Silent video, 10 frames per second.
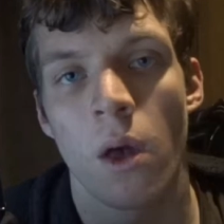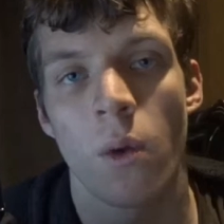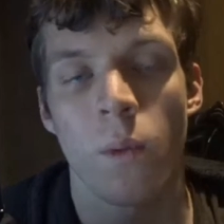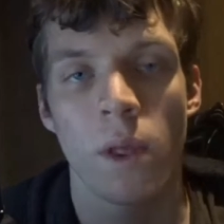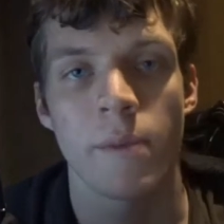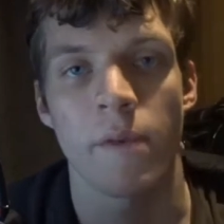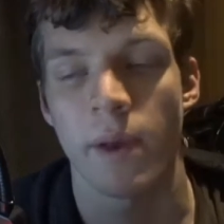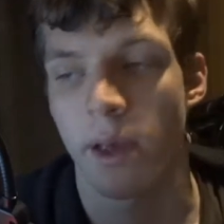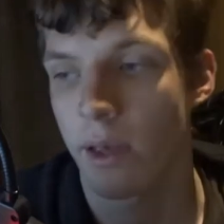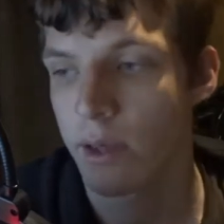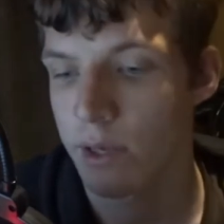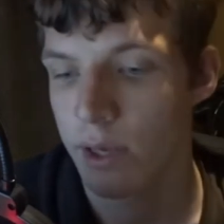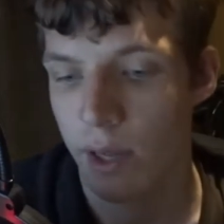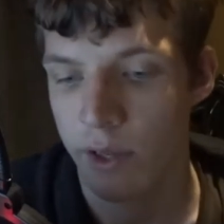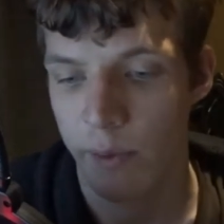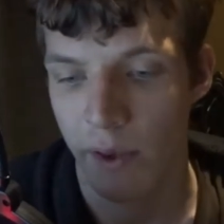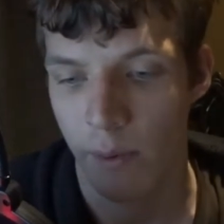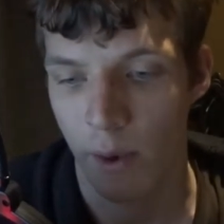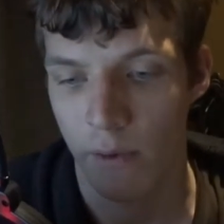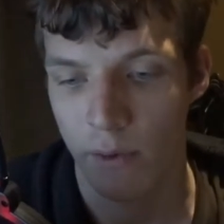Welcome everybody, tonight I'm here
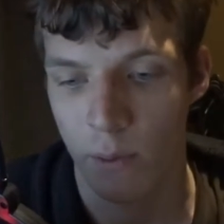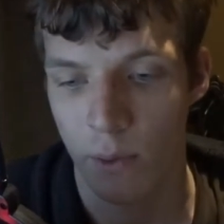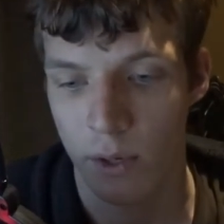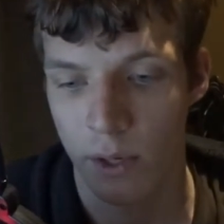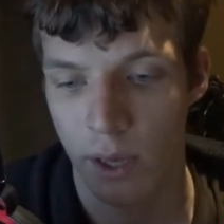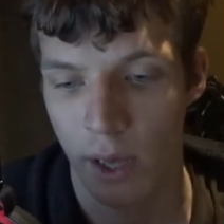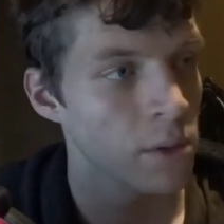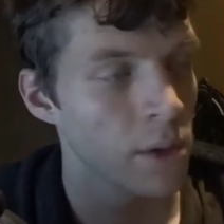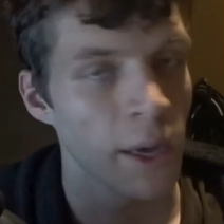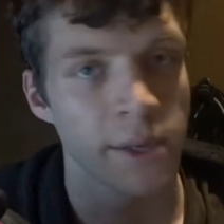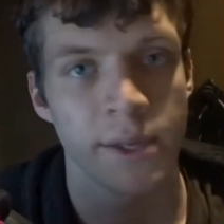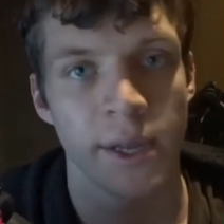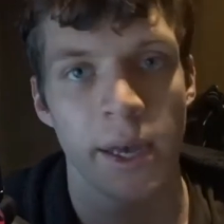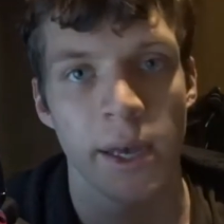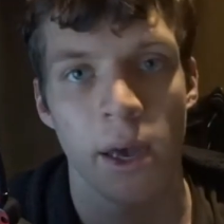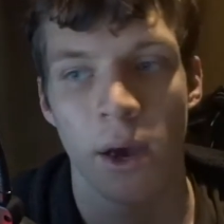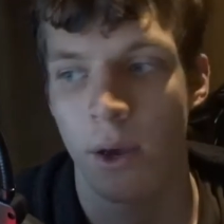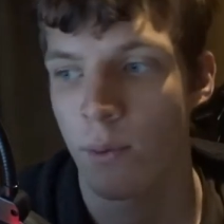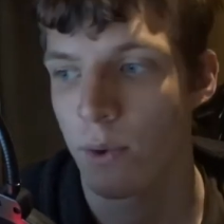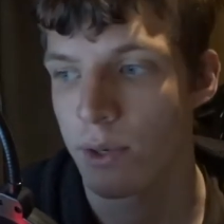and I'm Harvey Wood, and today
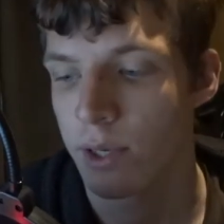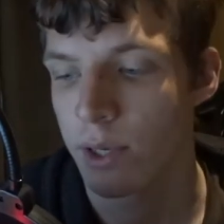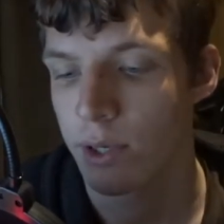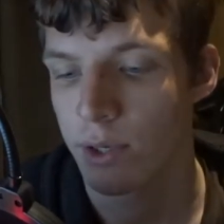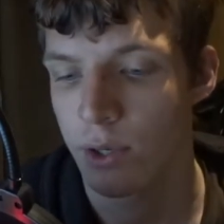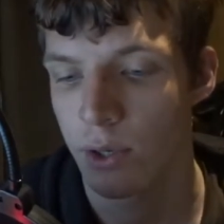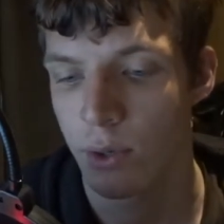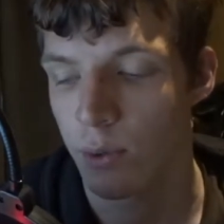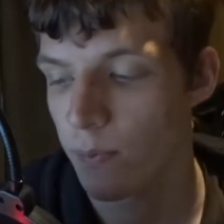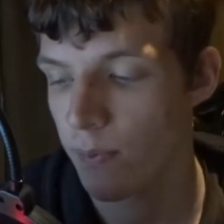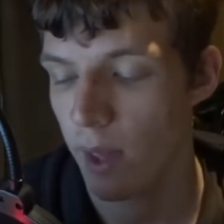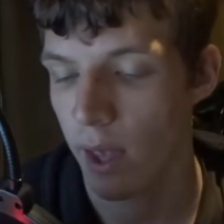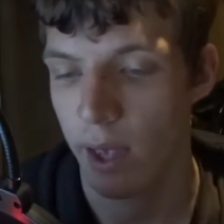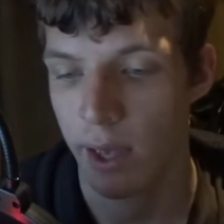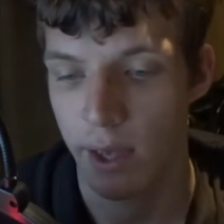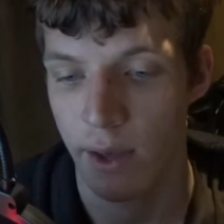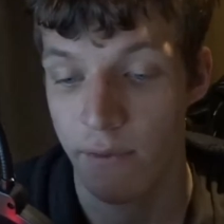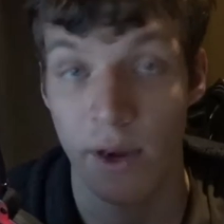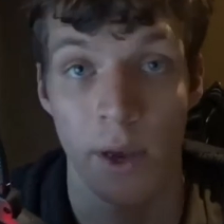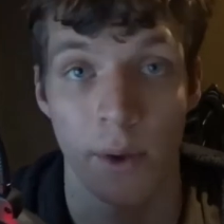I wanted to do a
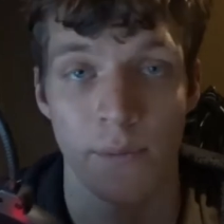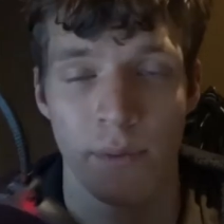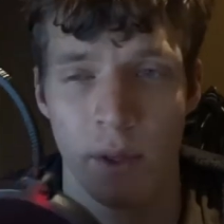video.